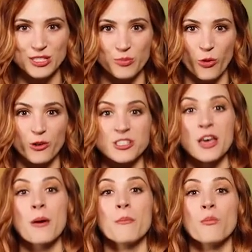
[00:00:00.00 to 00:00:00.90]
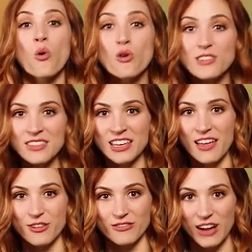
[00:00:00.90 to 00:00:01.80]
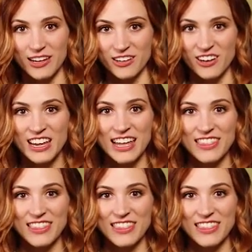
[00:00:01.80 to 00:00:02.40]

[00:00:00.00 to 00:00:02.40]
support more than the other fighter,